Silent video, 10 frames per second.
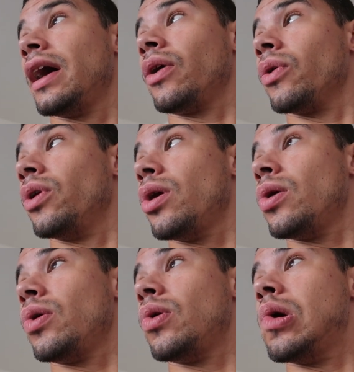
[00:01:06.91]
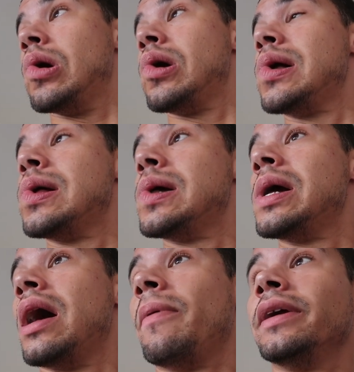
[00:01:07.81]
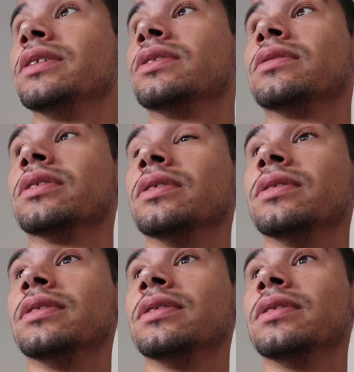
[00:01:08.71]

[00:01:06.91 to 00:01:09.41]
I don't know, I might just